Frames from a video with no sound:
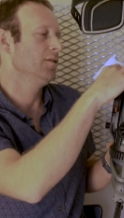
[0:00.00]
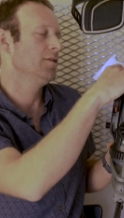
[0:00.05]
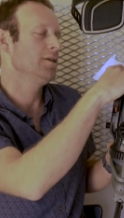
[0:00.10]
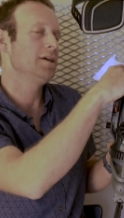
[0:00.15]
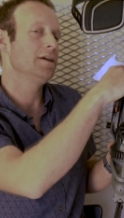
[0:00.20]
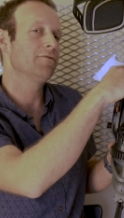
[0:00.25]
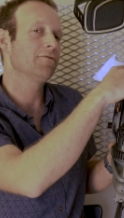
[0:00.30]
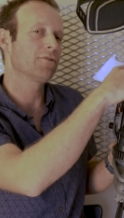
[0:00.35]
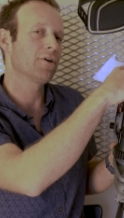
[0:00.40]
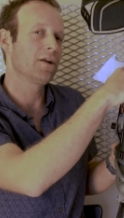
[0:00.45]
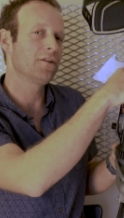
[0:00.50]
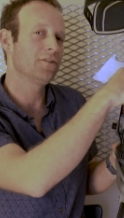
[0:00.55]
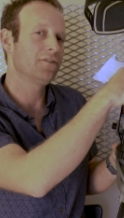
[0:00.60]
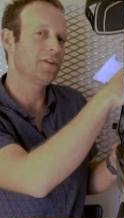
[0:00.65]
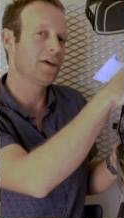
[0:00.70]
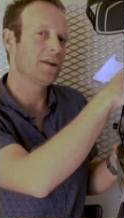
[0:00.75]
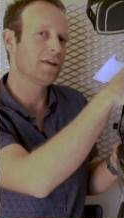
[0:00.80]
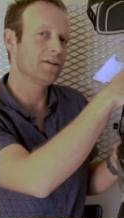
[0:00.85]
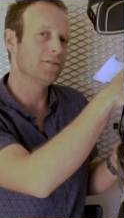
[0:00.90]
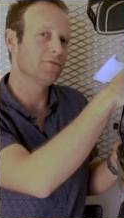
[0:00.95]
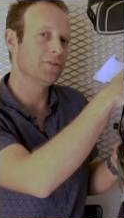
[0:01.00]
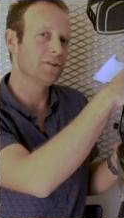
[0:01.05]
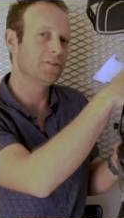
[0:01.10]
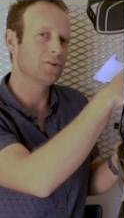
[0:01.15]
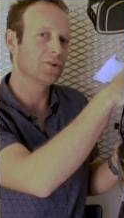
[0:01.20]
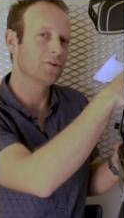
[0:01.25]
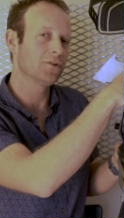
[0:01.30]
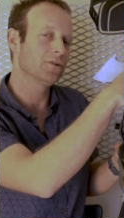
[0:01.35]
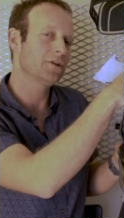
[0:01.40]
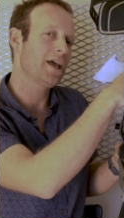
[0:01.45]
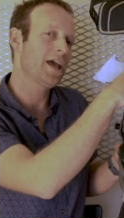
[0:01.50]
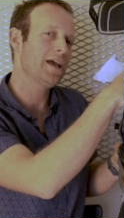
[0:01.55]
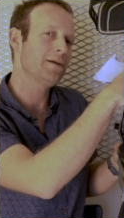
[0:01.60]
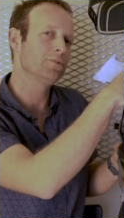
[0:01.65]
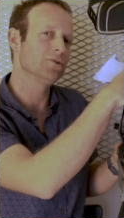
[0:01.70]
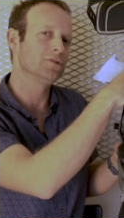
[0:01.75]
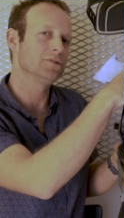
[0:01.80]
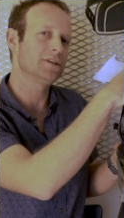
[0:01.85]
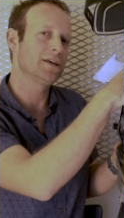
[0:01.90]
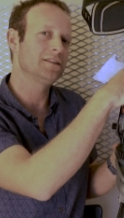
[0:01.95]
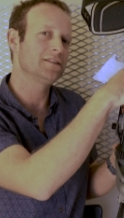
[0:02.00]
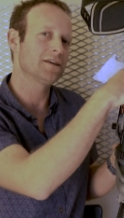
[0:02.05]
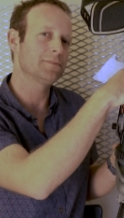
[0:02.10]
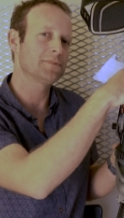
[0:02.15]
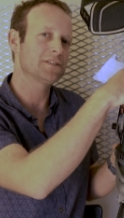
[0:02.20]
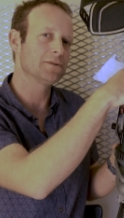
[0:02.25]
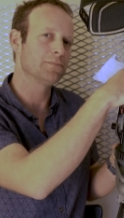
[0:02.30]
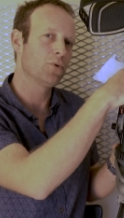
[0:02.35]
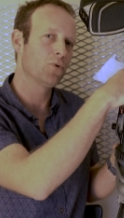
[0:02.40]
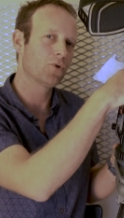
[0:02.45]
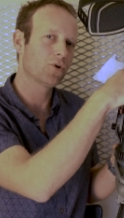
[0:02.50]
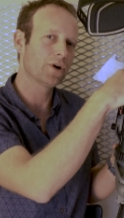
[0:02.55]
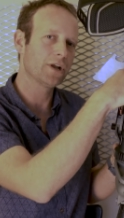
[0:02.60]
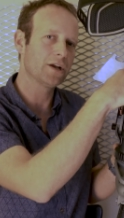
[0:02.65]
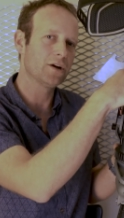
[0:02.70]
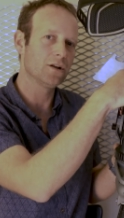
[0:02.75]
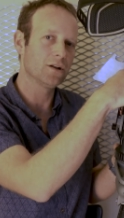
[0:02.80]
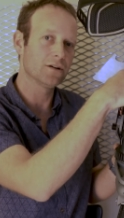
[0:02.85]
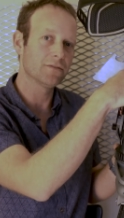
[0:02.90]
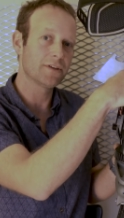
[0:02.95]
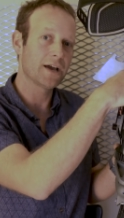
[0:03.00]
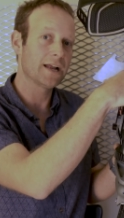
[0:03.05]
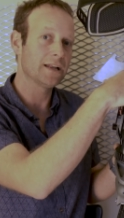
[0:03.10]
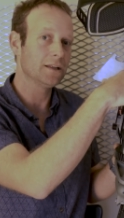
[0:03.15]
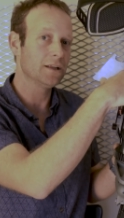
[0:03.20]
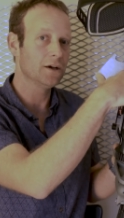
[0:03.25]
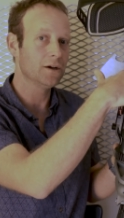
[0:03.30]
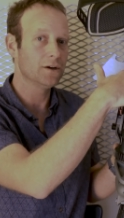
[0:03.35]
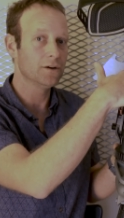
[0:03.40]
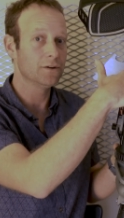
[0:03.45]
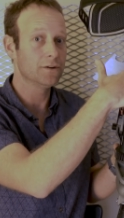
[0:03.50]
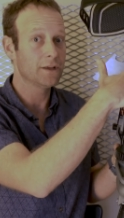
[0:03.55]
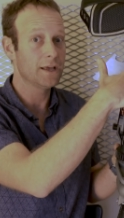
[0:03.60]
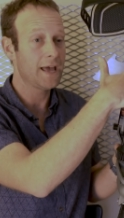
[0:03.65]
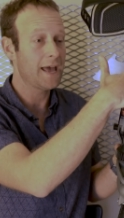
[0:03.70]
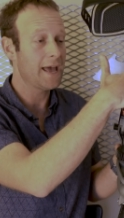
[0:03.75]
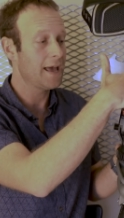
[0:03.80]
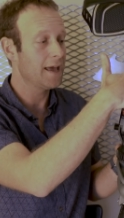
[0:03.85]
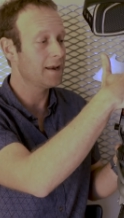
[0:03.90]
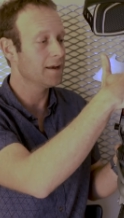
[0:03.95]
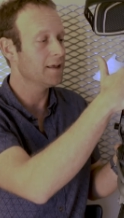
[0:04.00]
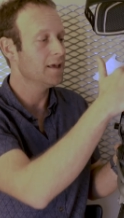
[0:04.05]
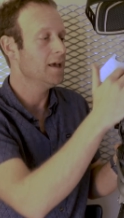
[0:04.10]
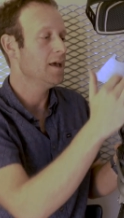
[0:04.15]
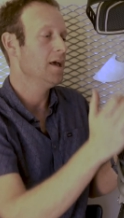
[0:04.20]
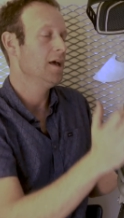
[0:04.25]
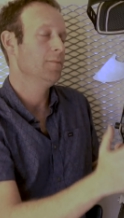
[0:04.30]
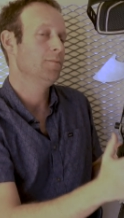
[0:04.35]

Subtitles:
the front set of internal cables ends up supporting all of that load and